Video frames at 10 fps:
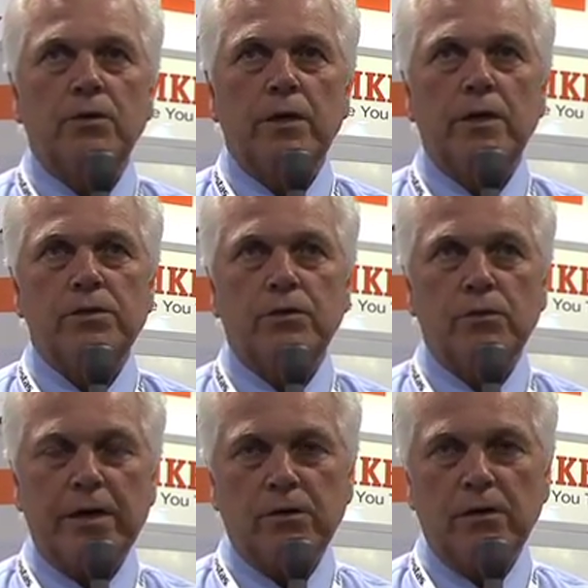it's a
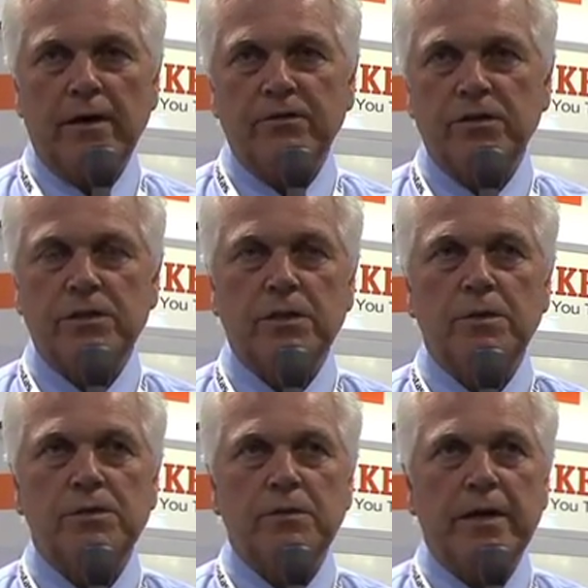direct drive system,
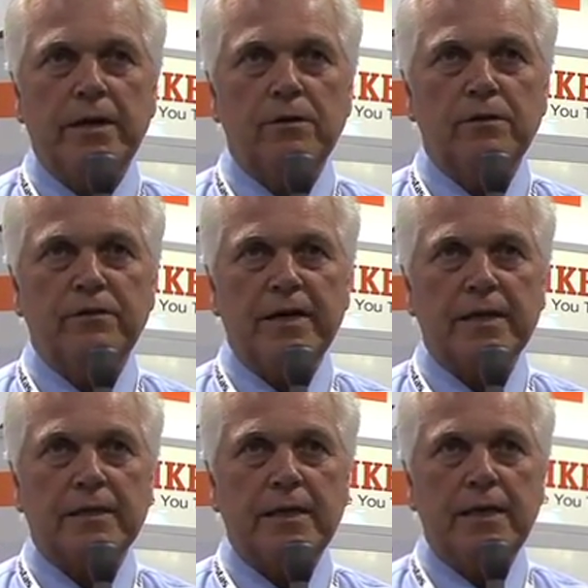as a matter of
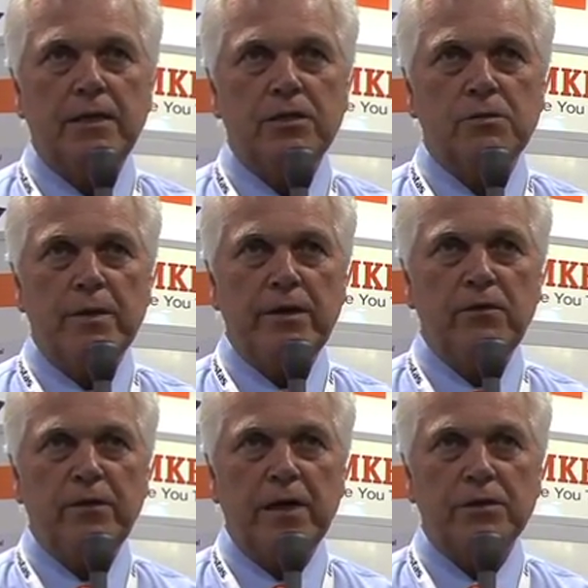fact, and it's
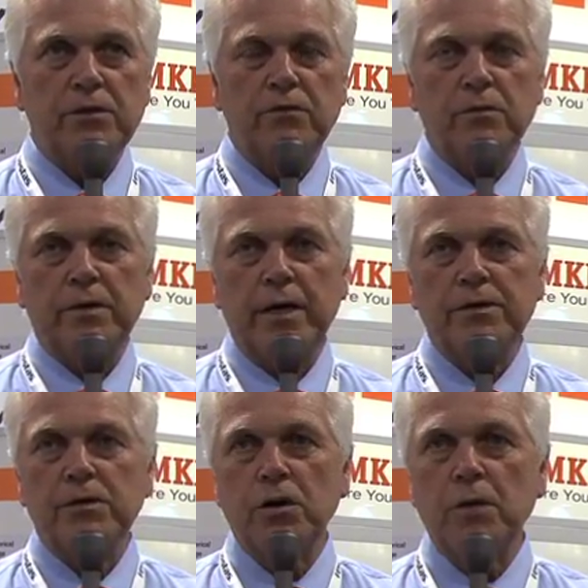manufactured from
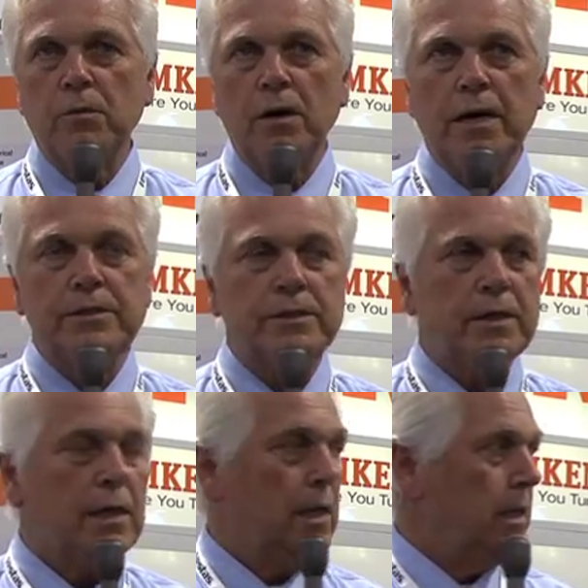case
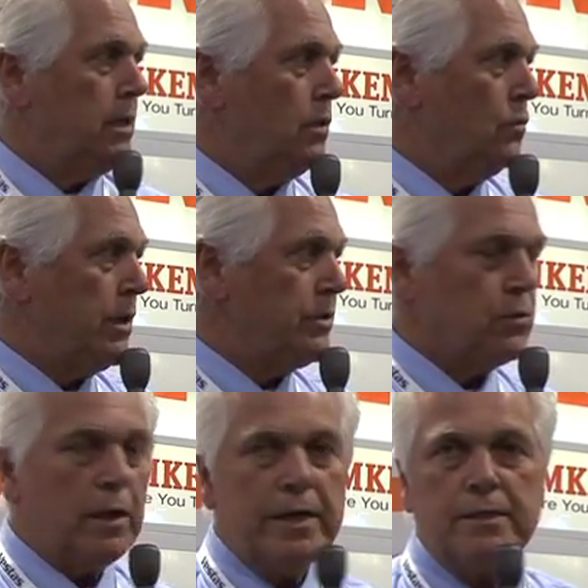carburized uh,
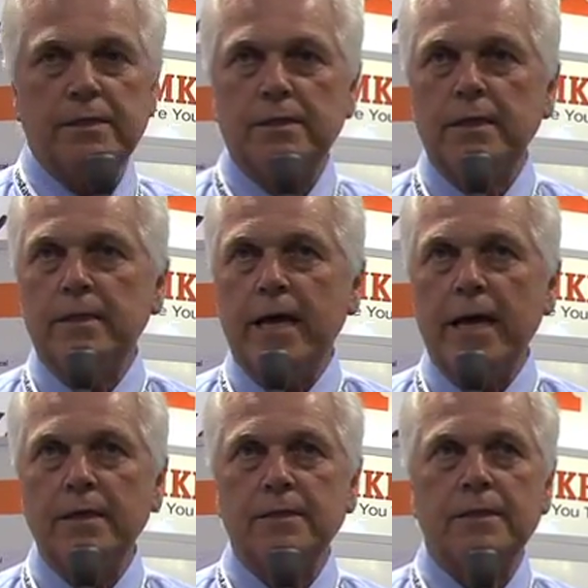raceways. It
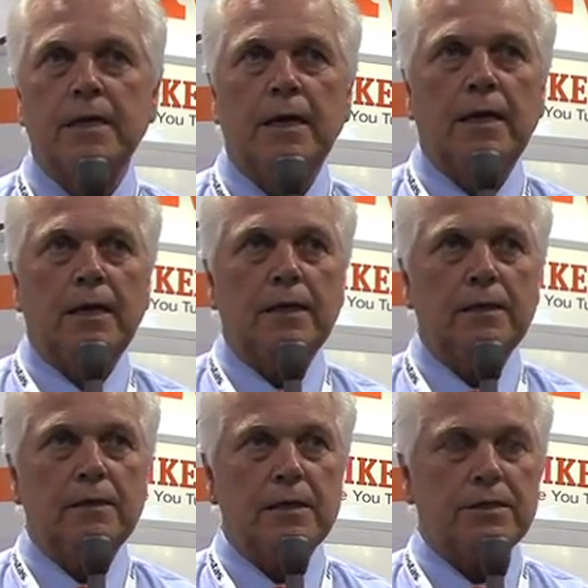has
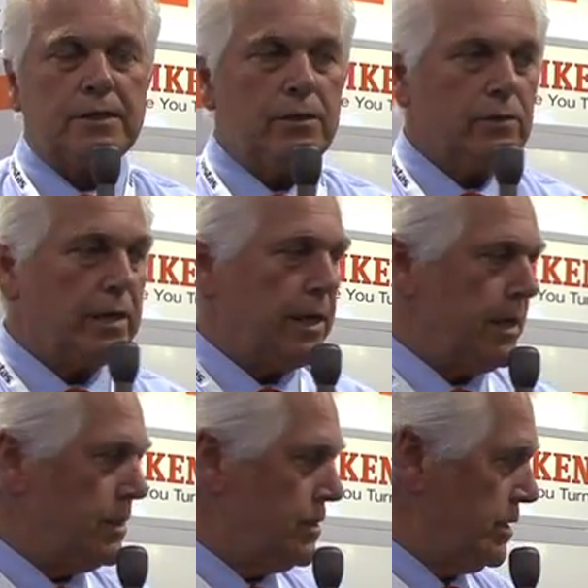uh, a steel
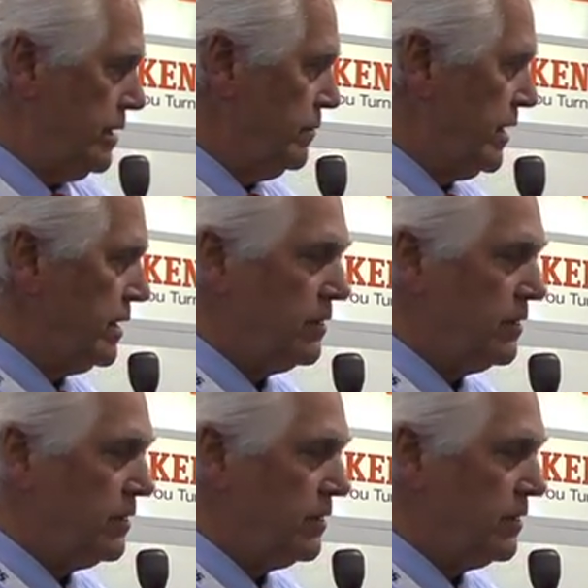cage and many